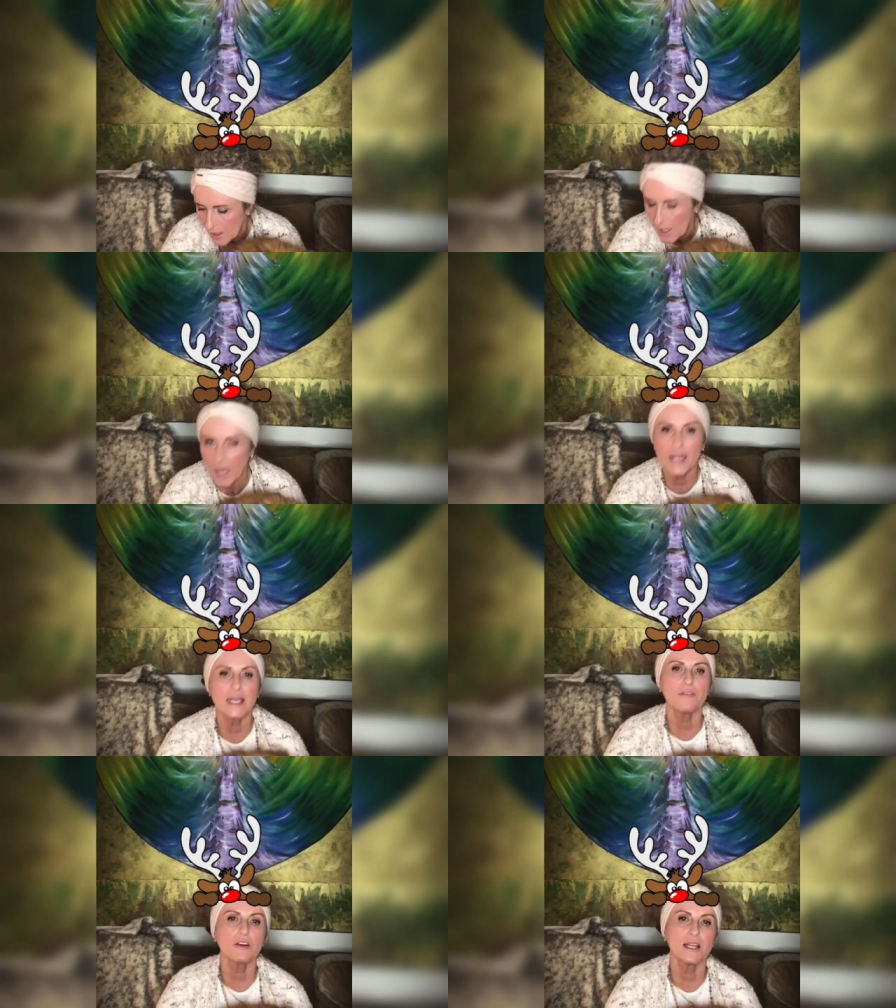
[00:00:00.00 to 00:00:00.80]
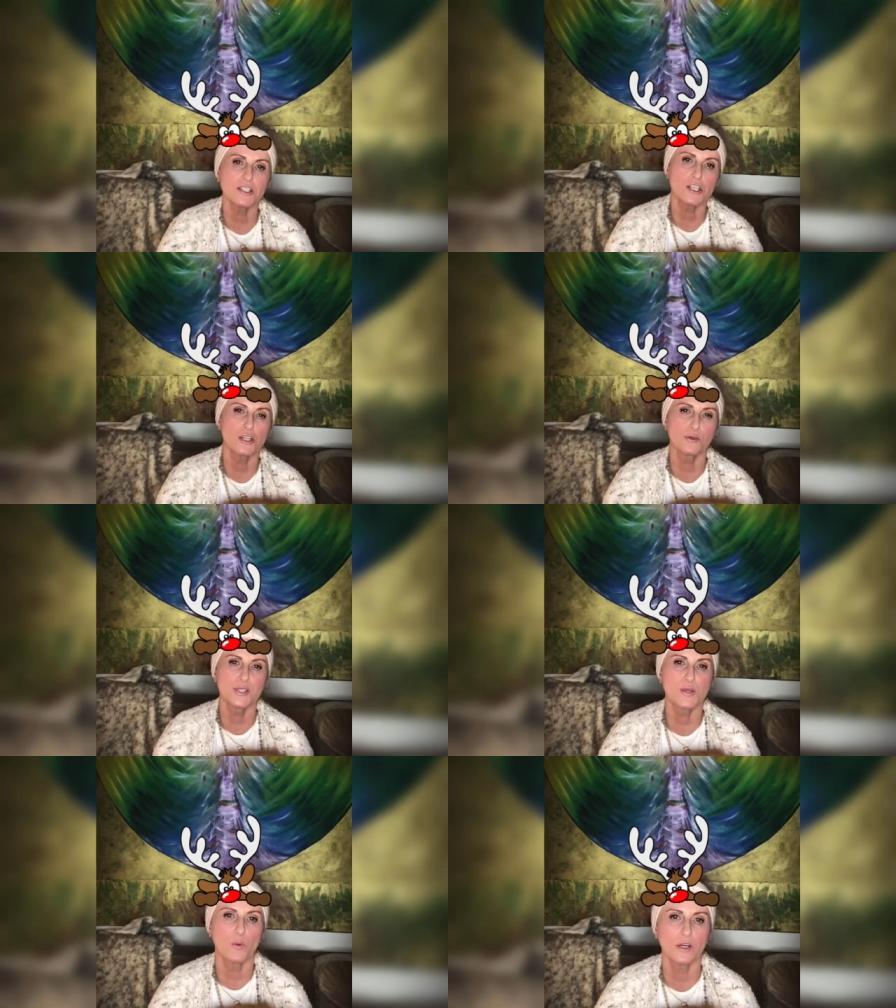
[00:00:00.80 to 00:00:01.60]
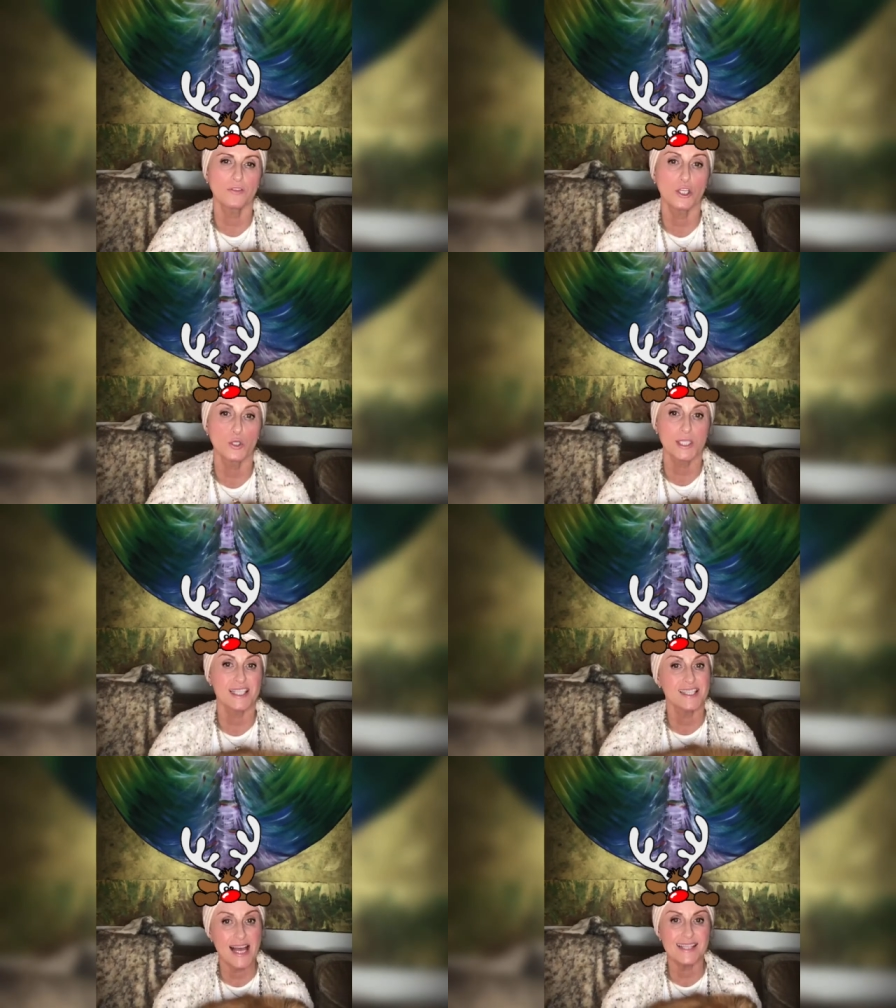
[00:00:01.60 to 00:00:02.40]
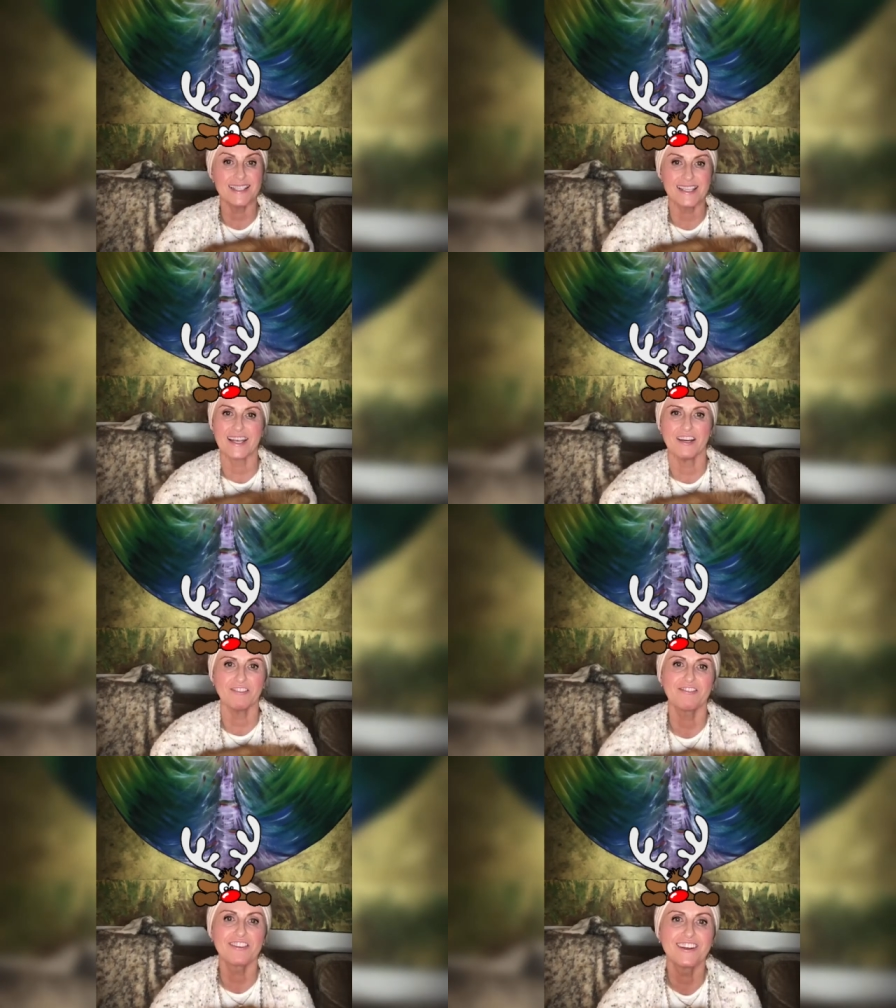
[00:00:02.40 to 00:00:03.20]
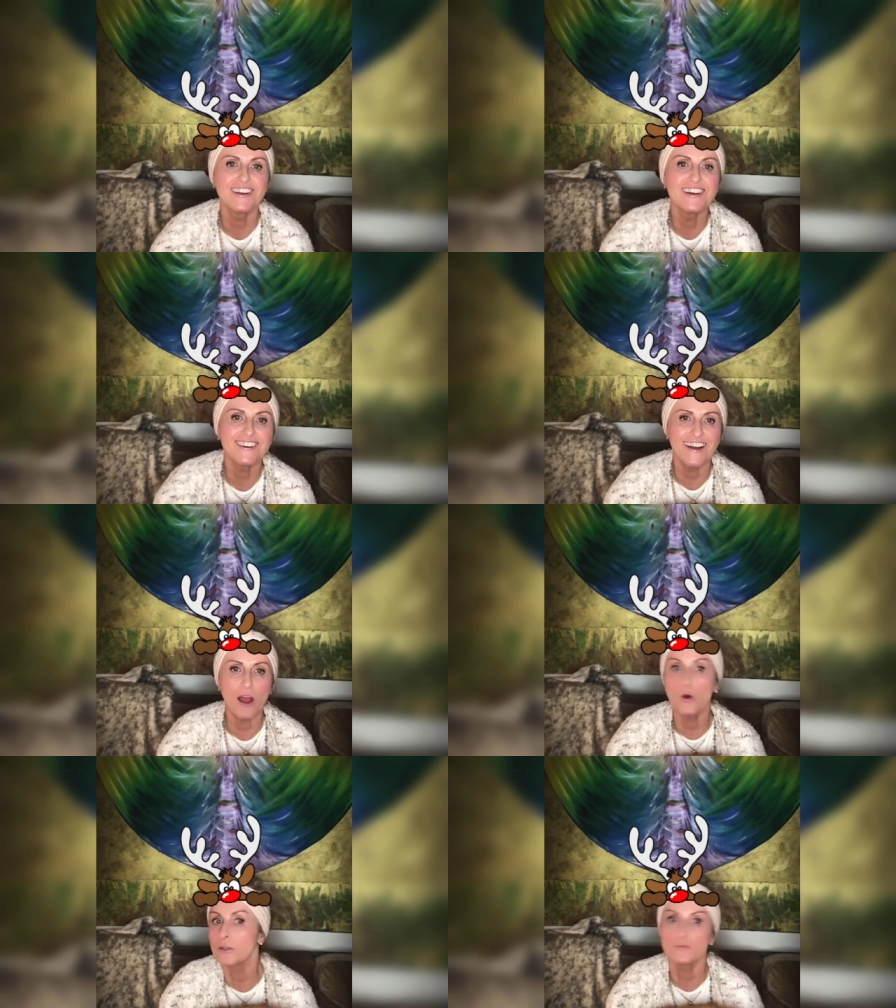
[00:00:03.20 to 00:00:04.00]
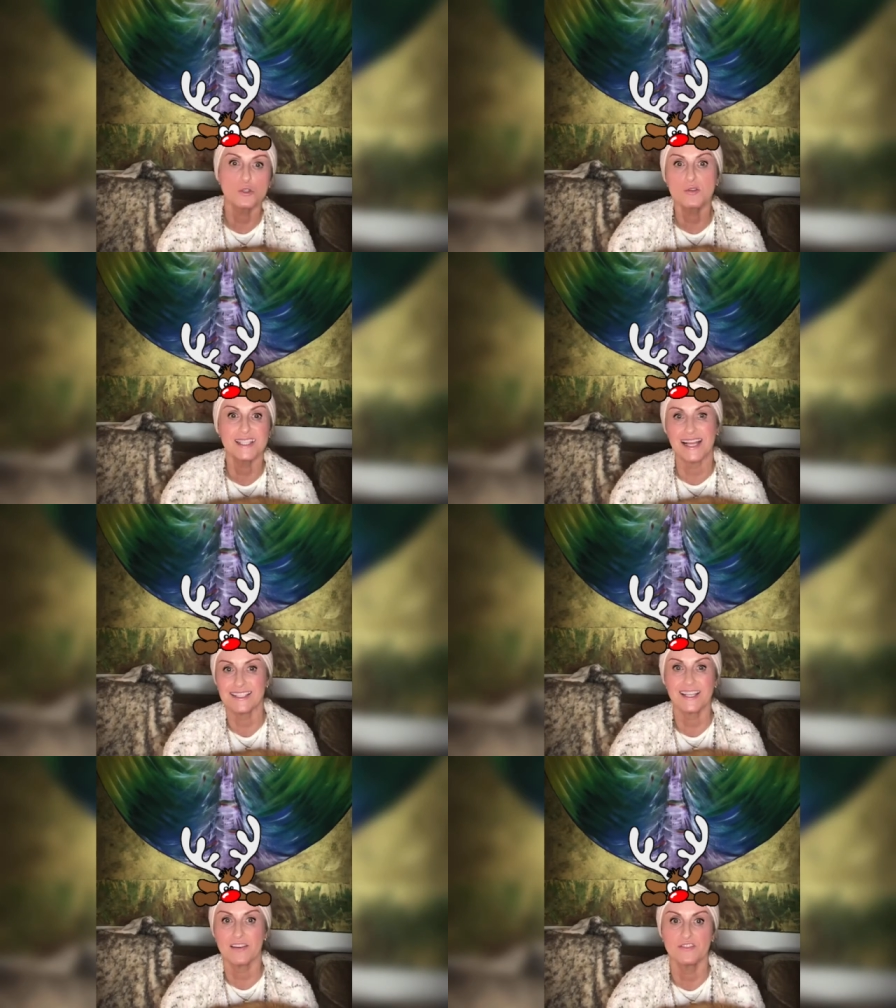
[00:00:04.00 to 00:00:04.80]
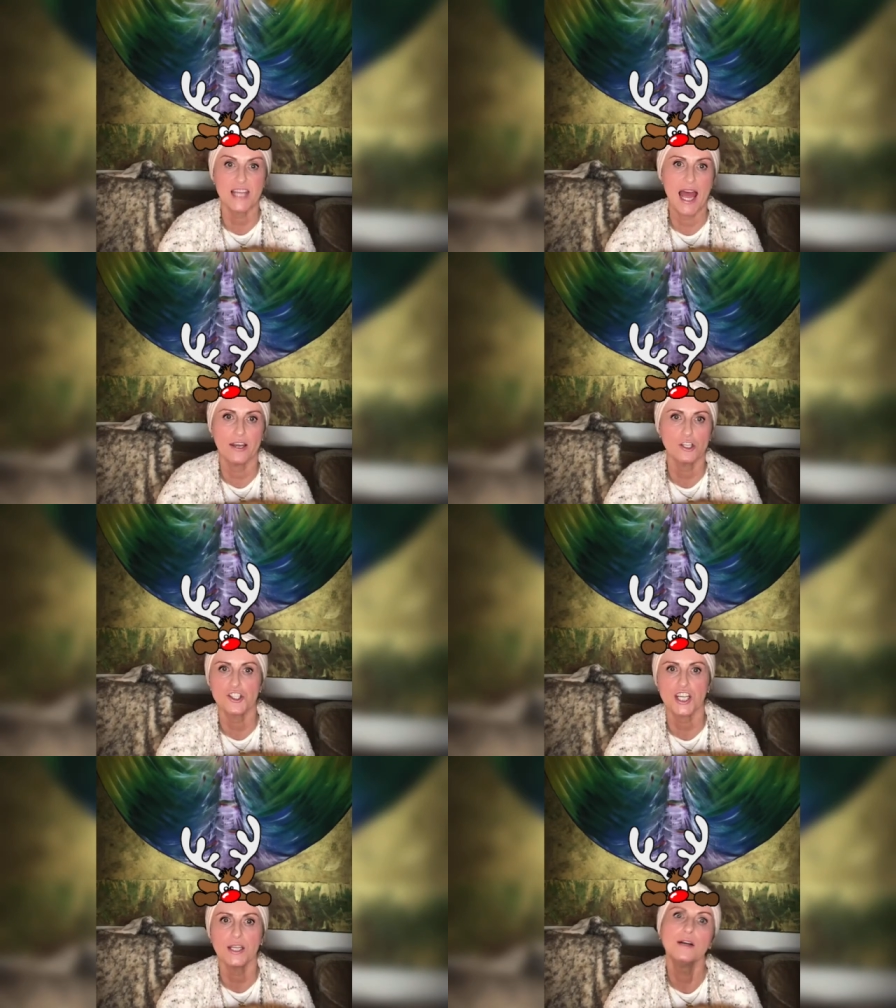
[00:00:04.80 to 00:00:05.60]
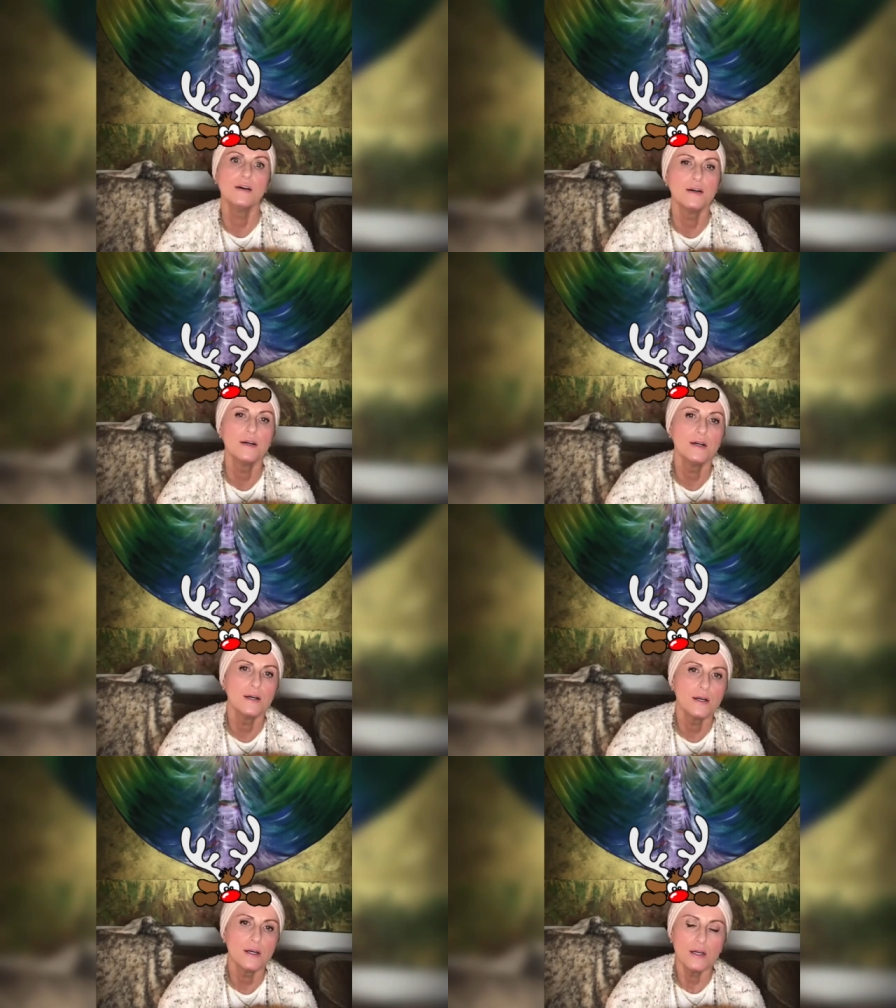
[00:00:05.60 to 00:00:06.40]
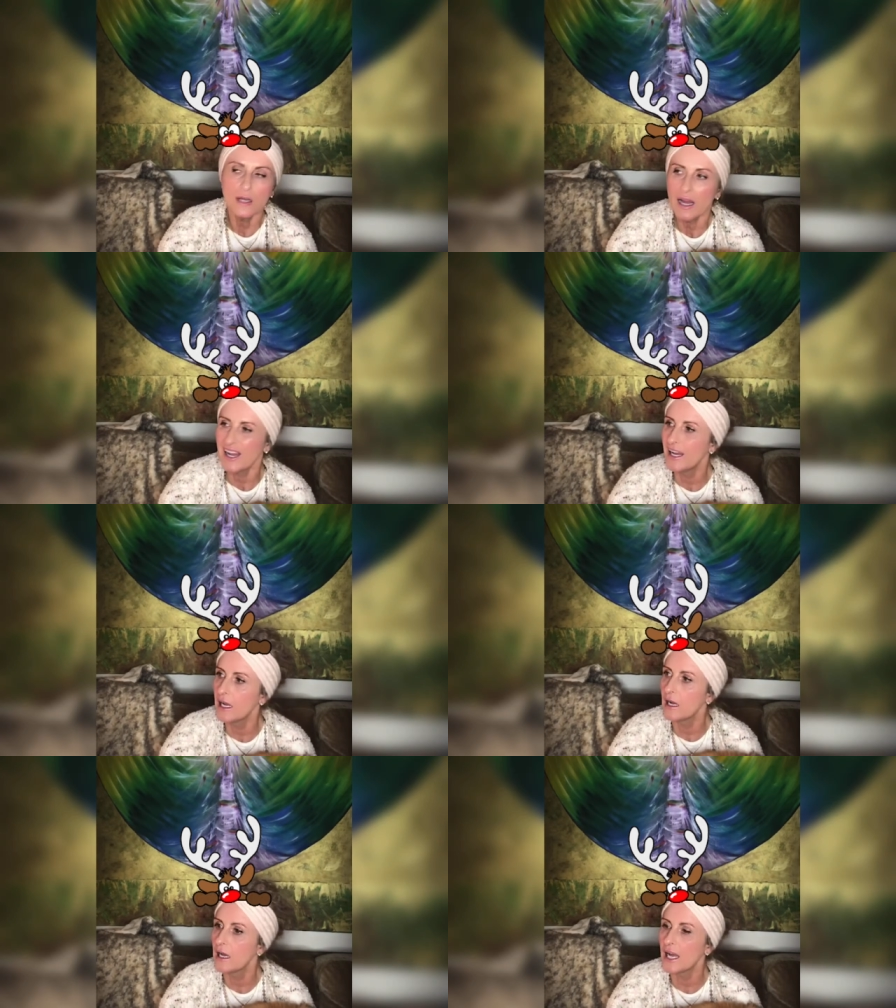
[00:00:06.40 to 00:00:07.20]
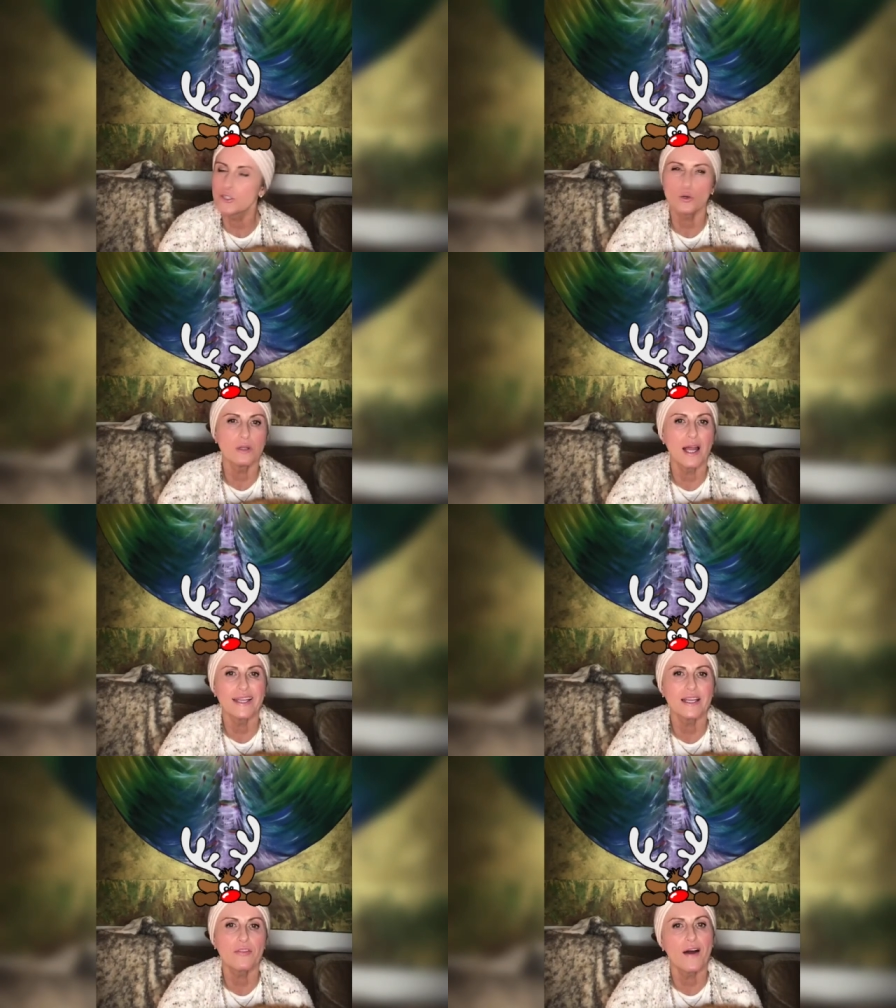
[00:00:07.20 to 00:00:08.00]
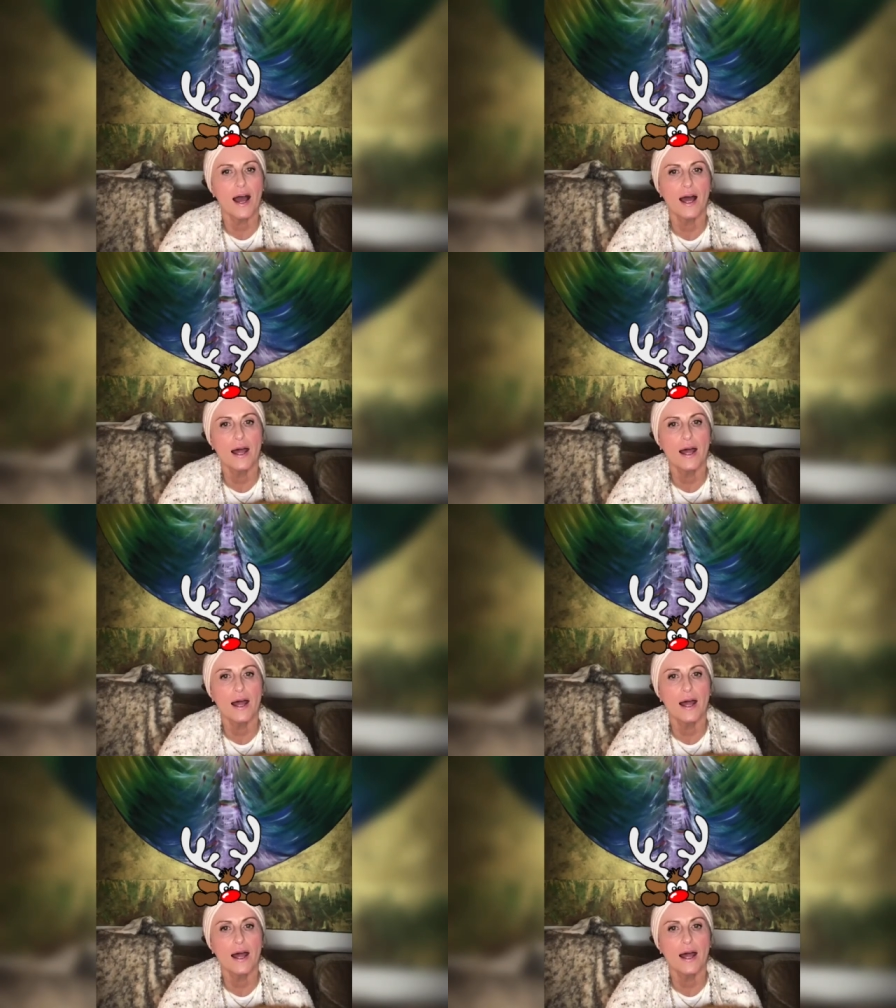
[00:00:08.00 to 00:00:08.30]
never like to use the word that you're sensitive. Right? Oh, I'm so sensitive to energy. I don't like that